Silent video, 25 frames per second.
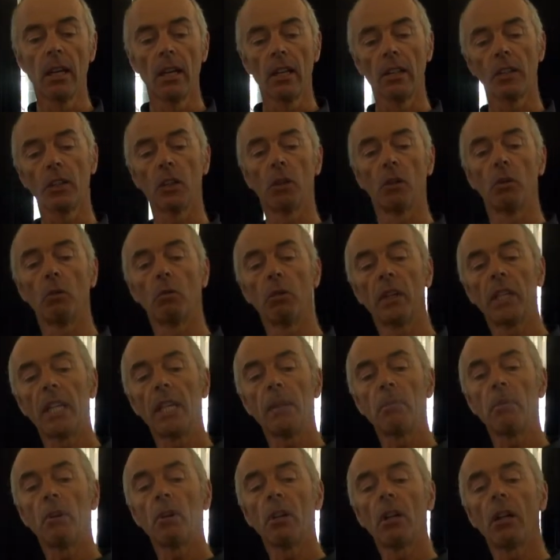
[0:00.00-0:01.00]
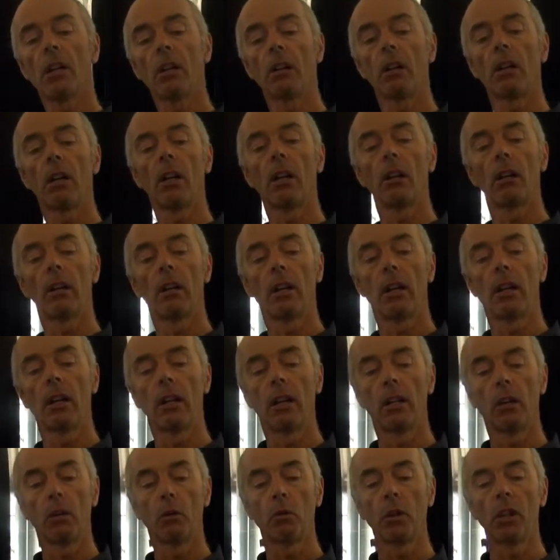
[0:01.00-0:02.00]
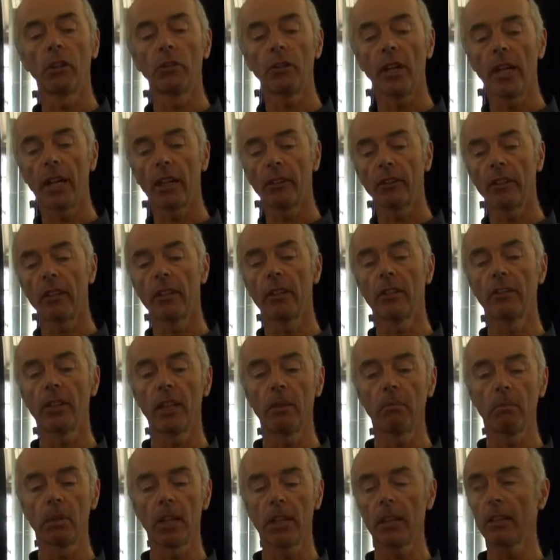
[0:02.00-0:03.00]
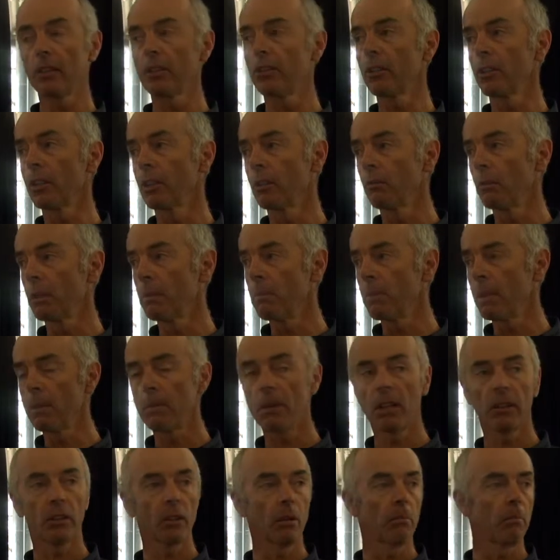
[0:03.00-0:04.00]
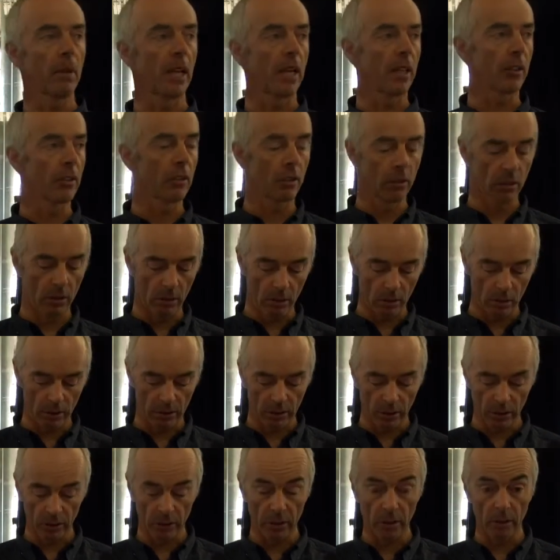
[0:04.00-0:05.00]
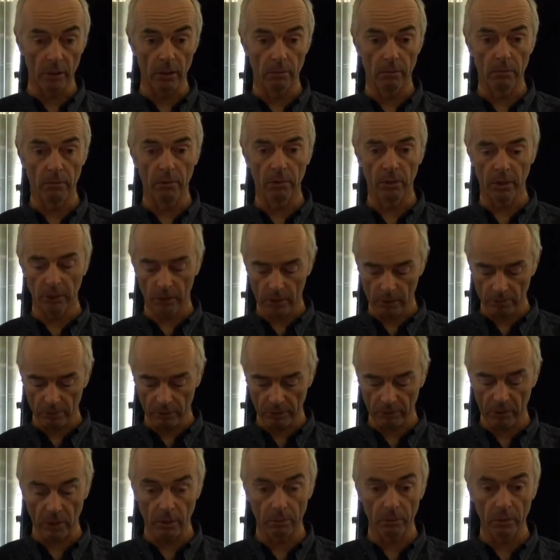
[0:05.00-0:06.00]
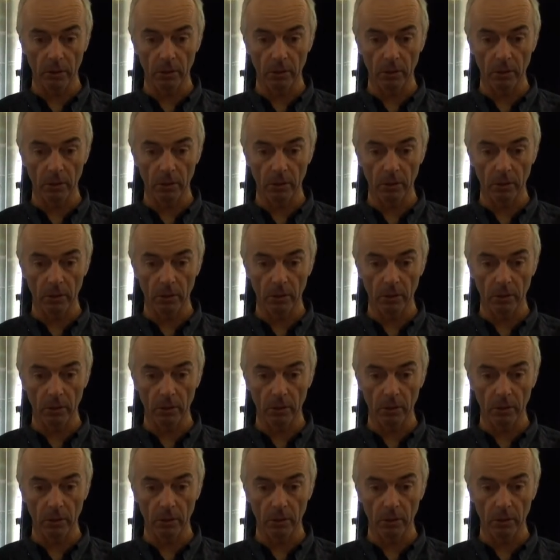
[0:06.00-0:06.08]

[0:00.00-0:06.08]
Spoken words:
So we keep all our wheel tracks in the same place so that we minimise compaction, and it's just a system we've come